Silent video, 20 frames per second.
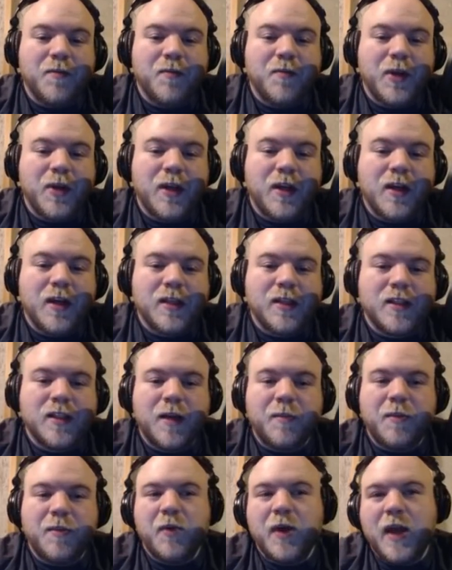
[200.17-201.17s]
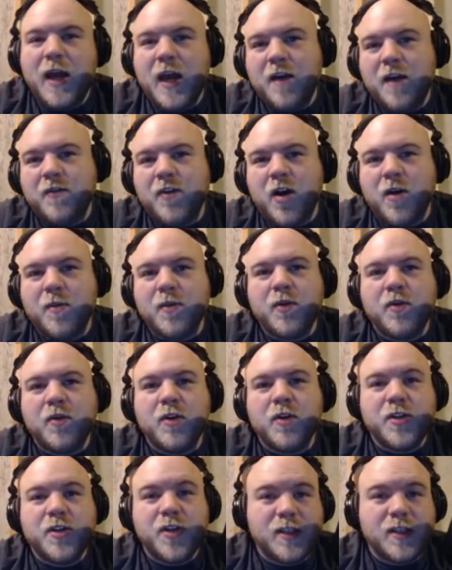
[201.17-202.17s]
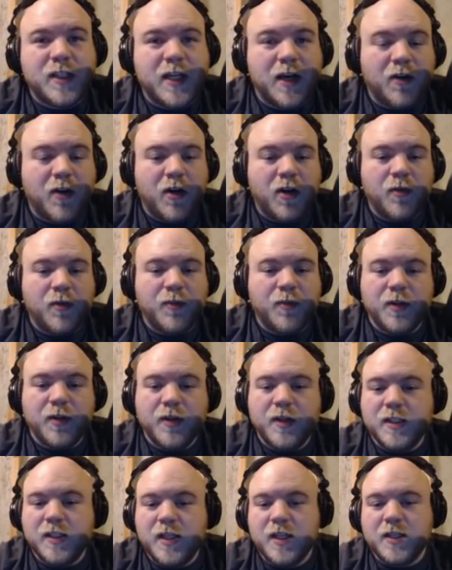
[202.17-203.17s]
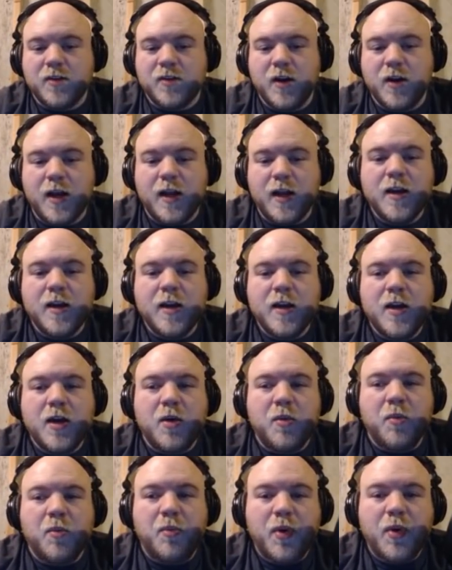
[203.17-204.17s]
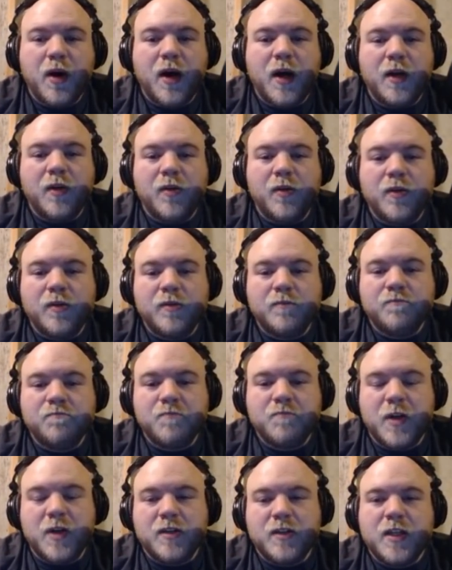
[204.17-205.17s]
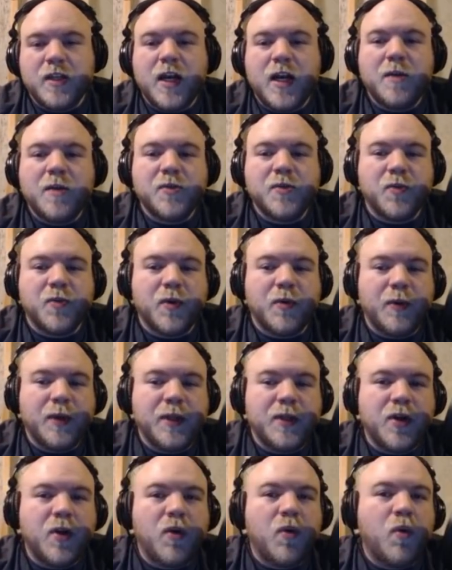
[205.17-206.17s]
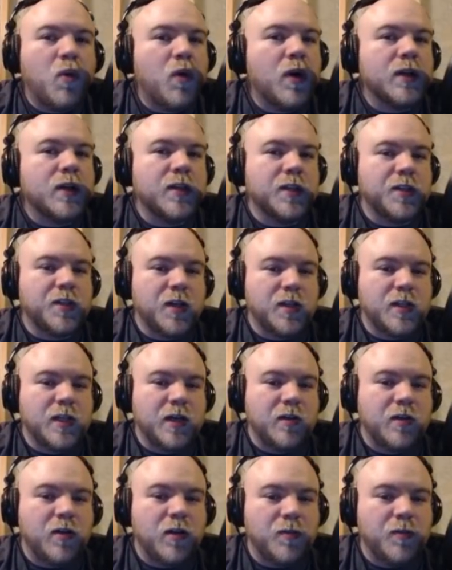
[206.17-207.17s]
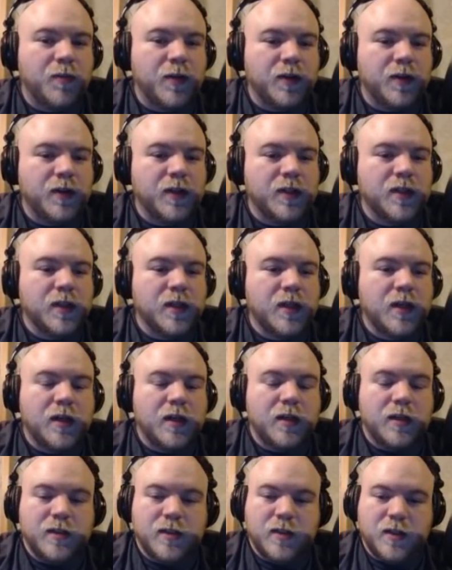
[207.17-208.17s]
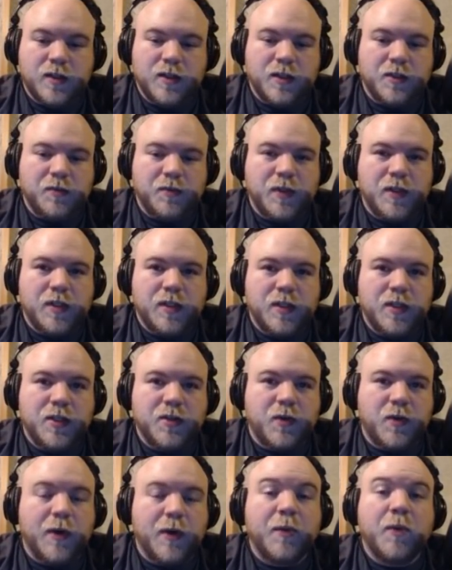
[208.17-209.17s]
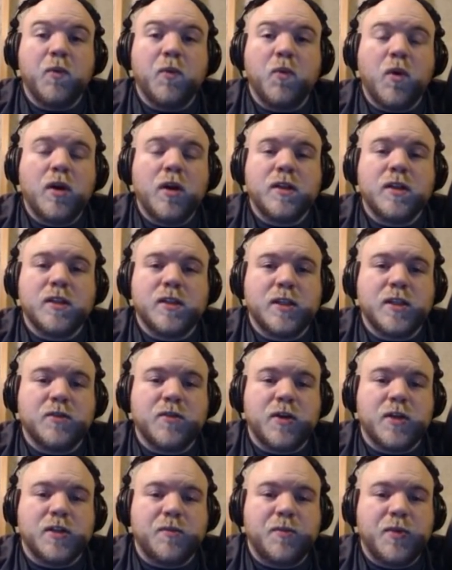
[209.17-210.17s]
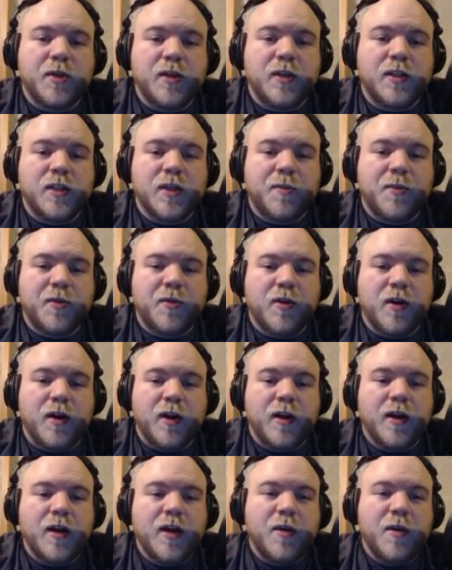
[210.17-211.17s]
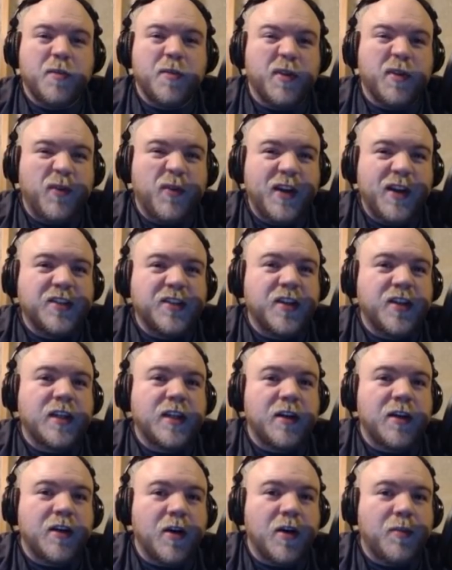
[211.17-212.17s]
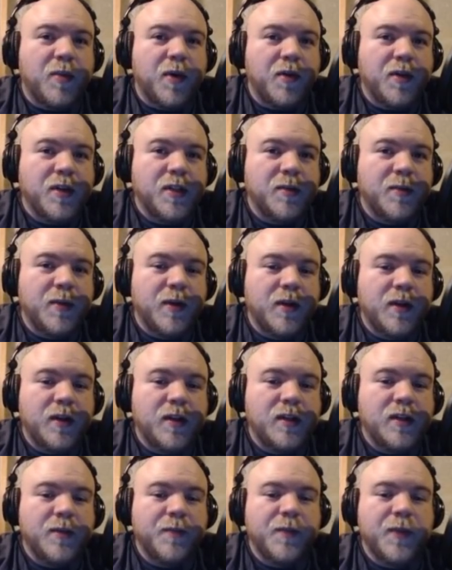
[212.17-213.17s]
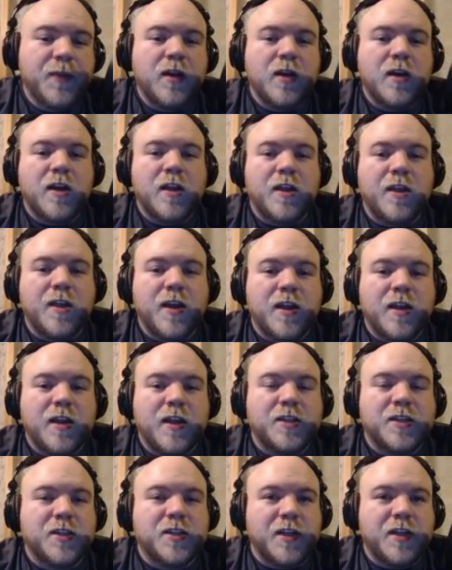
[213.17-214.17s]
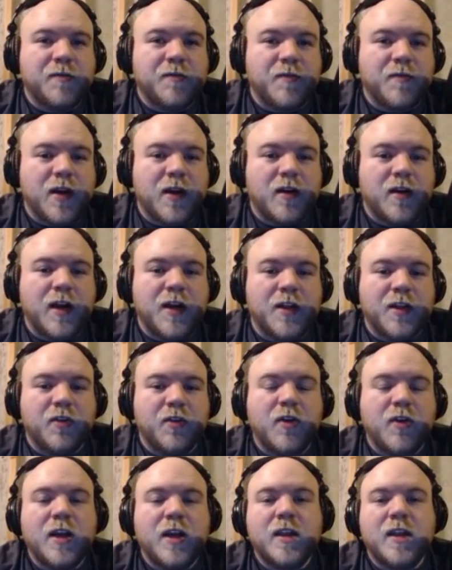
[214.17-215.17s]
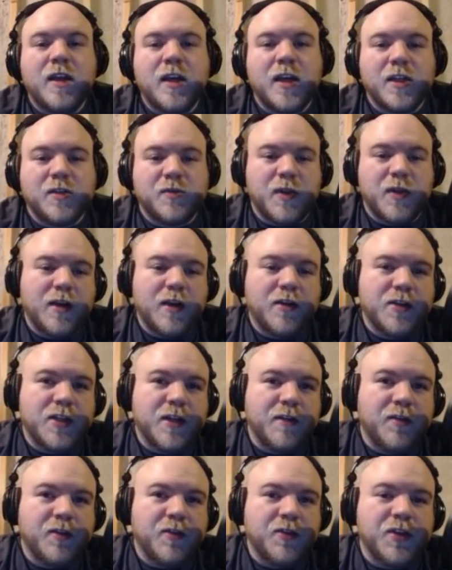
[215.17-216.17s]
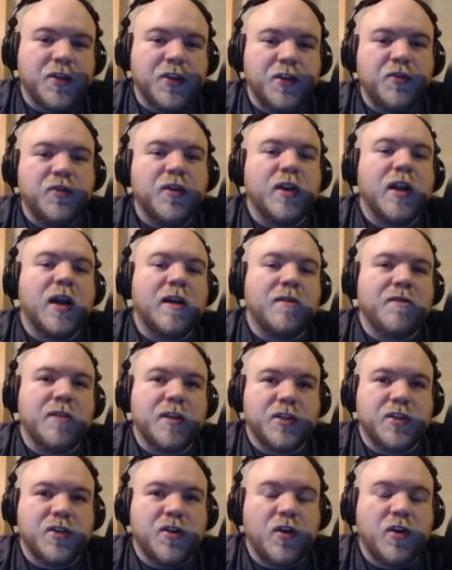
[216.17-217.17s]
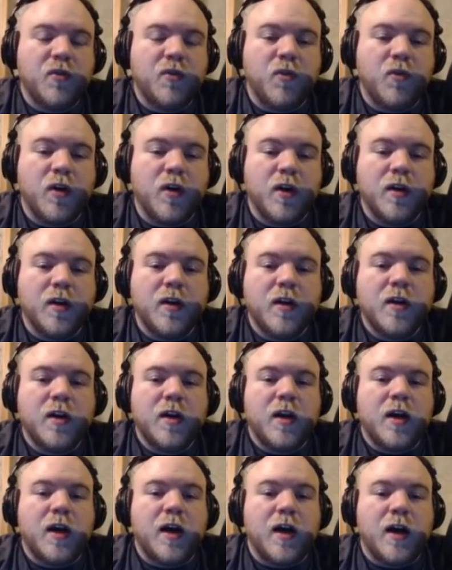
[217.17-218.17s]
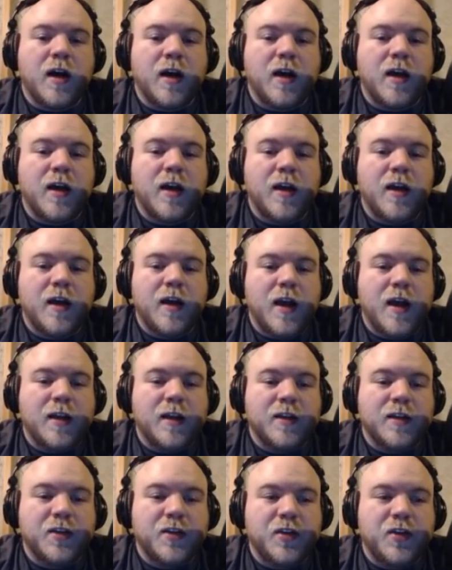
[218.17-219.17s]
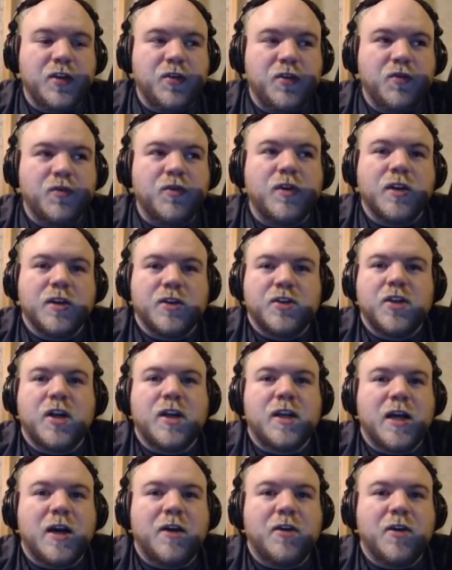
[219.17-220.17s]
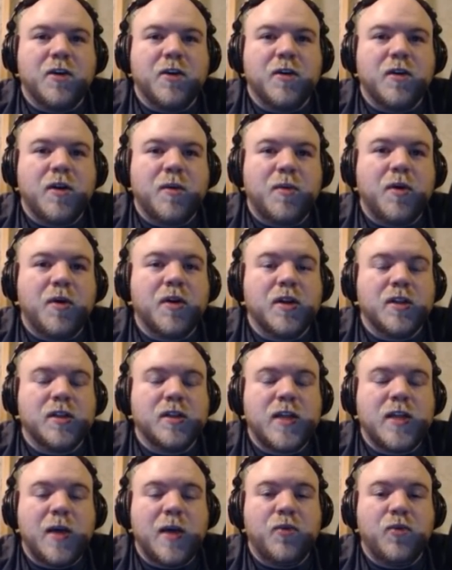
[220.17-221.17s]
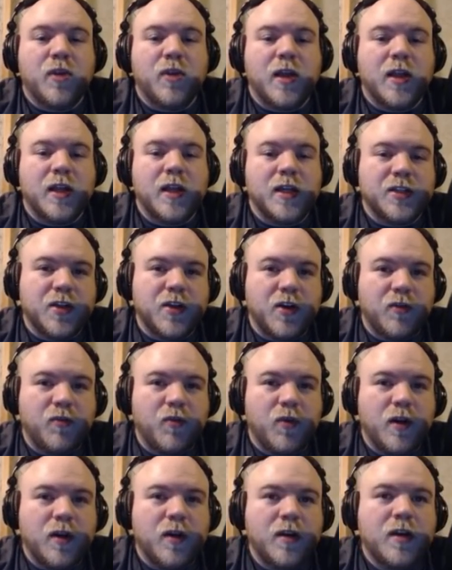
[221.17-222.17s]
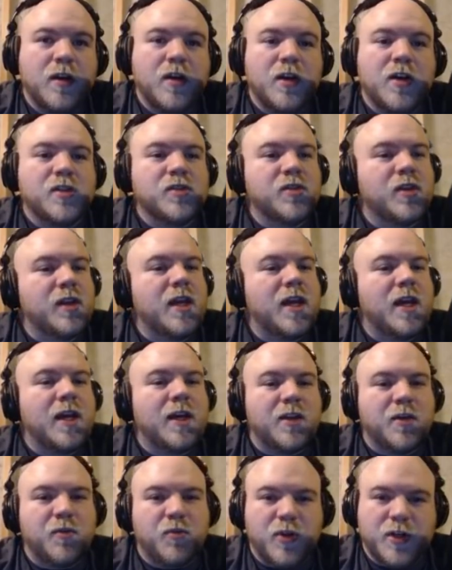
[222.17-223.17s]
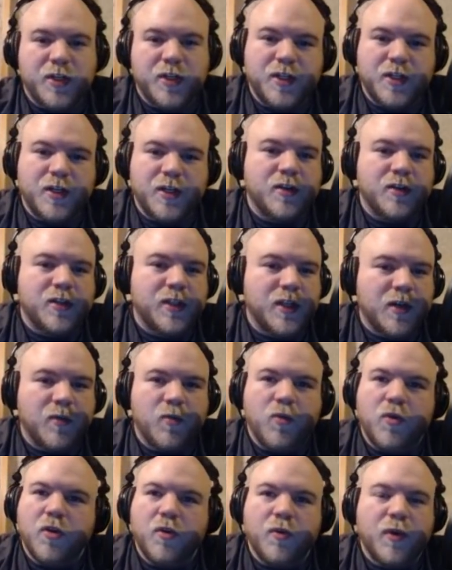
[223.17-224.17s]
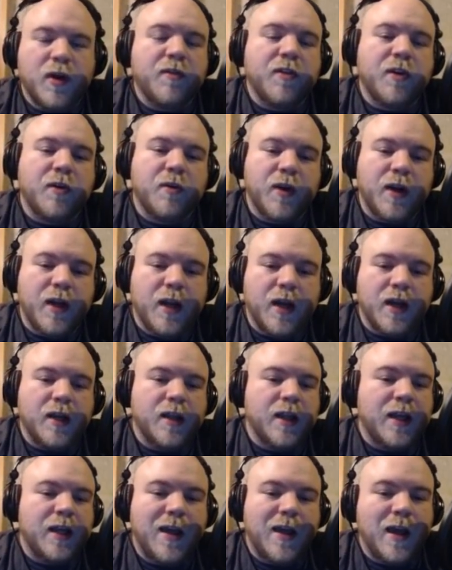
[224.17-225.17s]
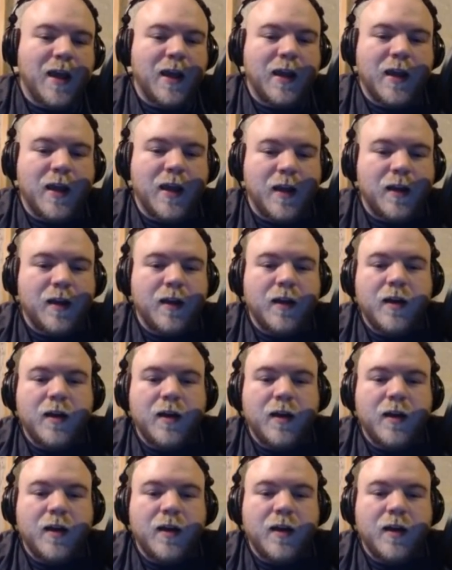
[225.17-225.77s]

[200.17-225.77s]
Because, I mean, we have Garbodor, it shuts down all abilities, and that's great, but there are times where we don't want to shut down all abilities, such as with Decidueye. We want Decidueye's abilities up and running, but if we can shut down our opponent's abilities, then that's just even better. And the great thing is with Energy Evolution, you can have this turn 1, and you can shut down your opponent's Tapu Lele's turn 1. So they can't get their Brigette or Sycamore, whatever they want to get. They can't get it